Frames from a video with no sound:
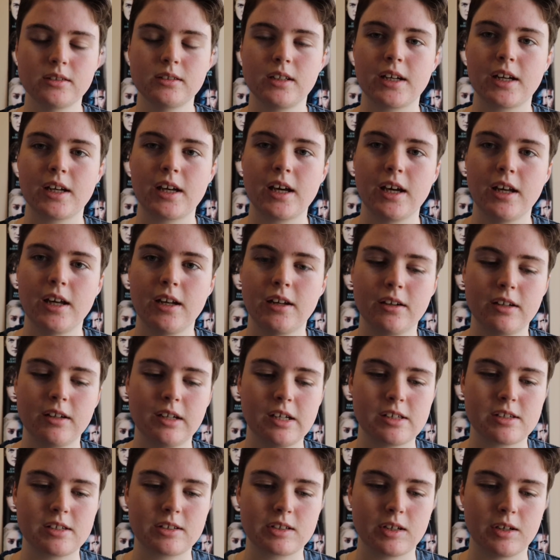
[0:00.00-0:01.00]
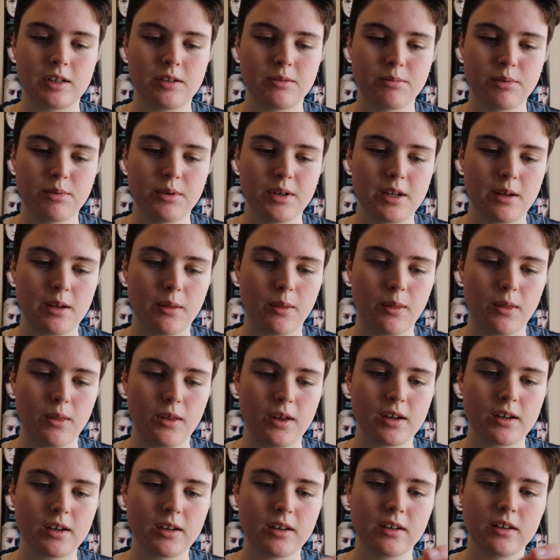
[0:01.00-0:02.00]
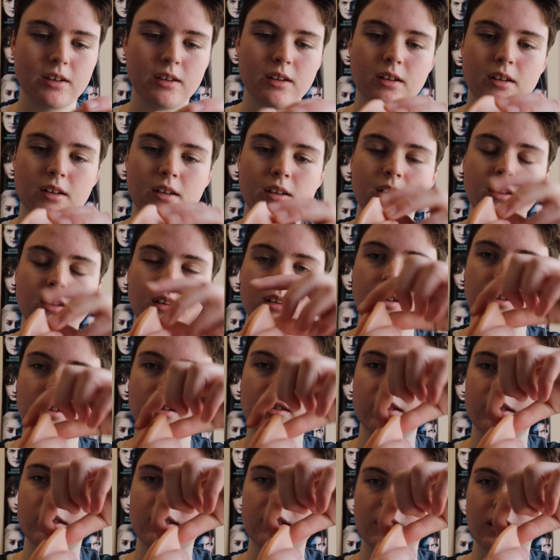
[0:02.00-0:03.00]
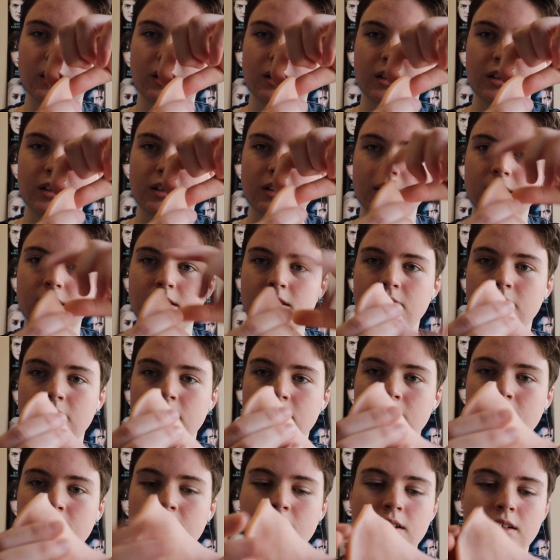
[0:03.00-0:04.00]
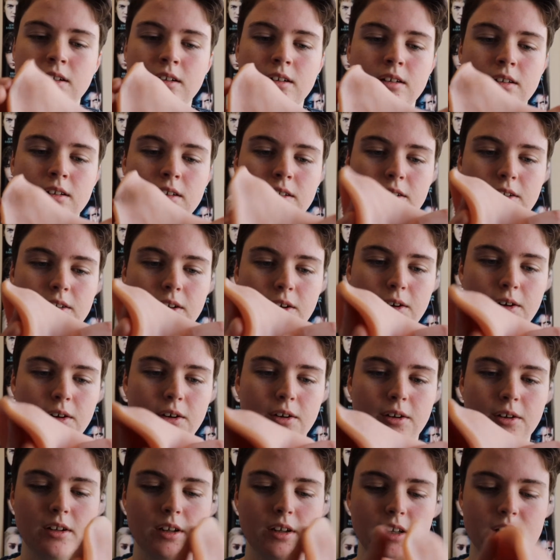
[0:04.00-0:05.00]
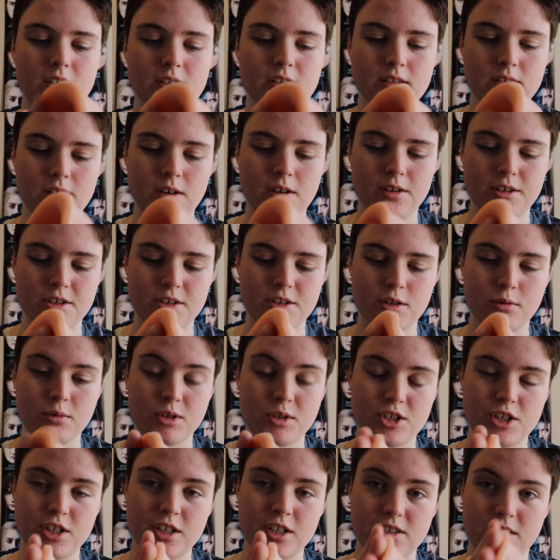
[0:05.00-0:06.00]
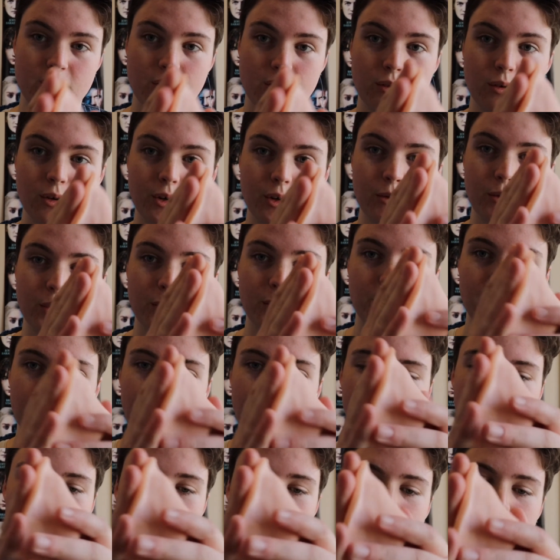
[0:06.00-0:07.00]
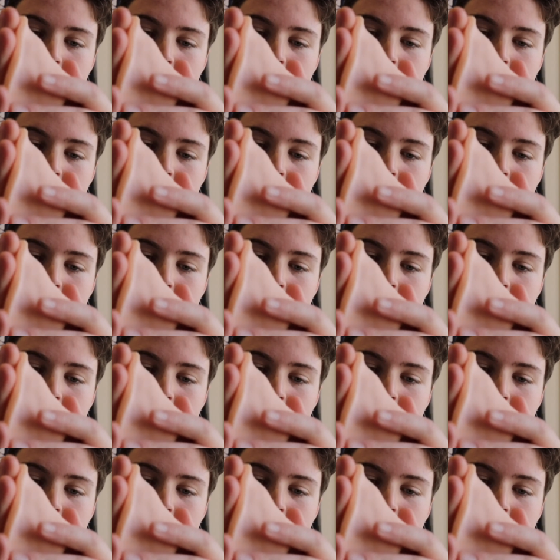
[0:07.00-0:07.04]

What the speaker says: Again, it's got pretty thick silicon, so it's not as squishy as I thought it would be.